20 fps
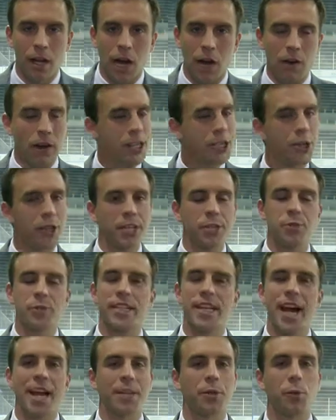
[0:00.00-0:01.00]
All right, so this
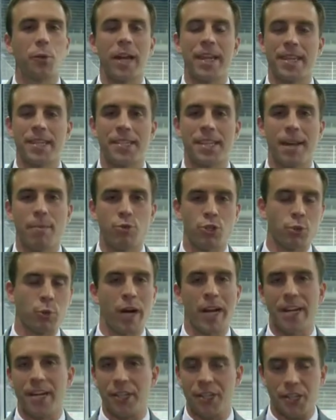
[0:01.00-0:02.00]
was not the way the Sabres
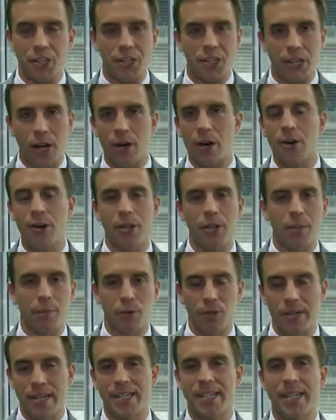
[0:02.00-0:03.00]
wanted to start the
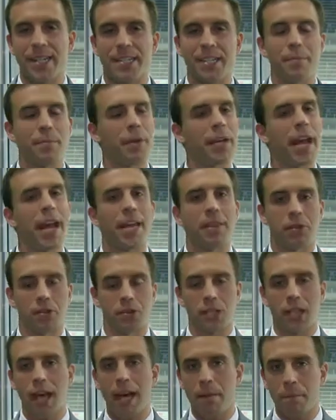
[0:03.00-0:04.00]
preseason, but hey,
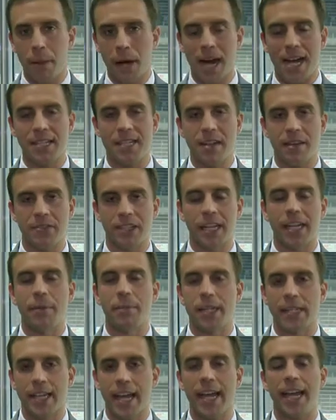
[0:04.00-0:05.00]
there's a lot of positives that can
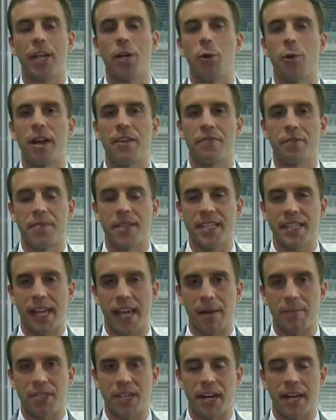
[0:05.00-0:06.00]
be taken away from this
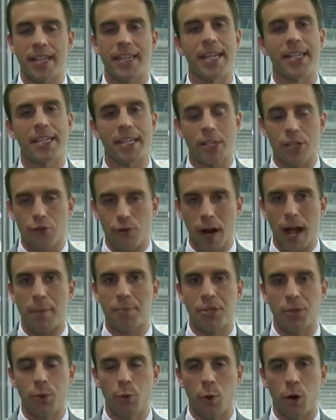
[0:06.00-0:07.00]
game tonight. They did
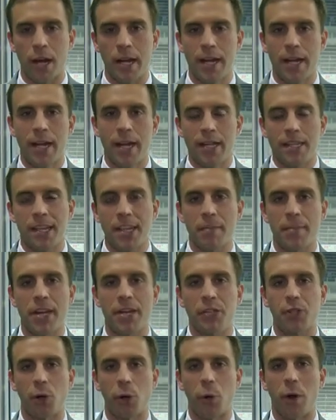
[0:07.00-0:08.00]
drop 2 1 to the
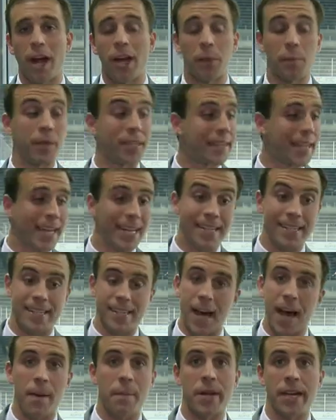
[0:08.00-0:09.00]
Minnesota Wild, but they
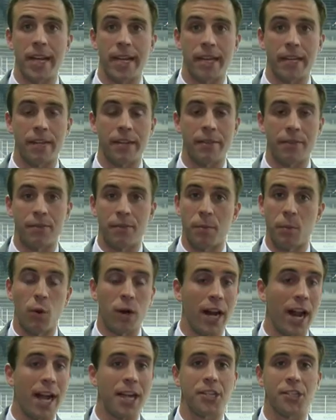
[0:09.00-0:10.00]
dominated from
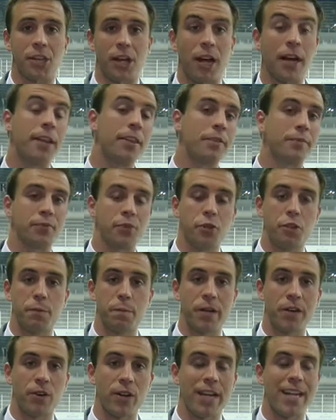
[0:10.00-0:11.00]
what I saw in the first
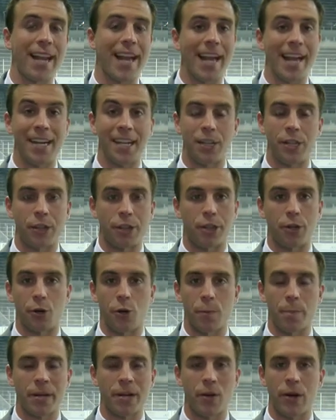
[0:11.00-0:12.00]
period and in the
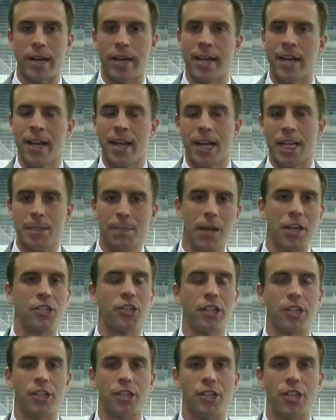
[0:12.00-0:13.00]
third period,
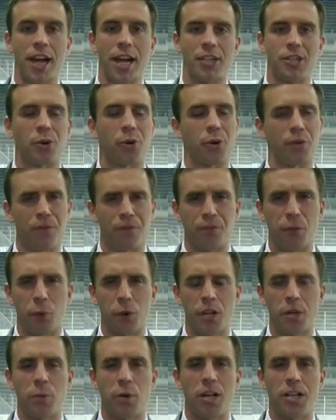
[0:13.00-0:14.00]
especially the shot total
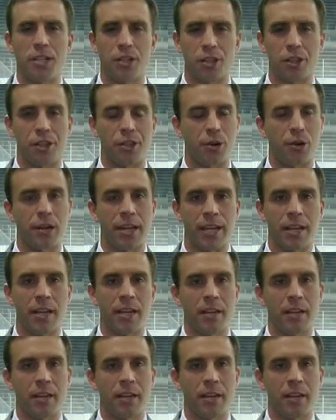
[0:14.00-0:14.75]
41 to 30.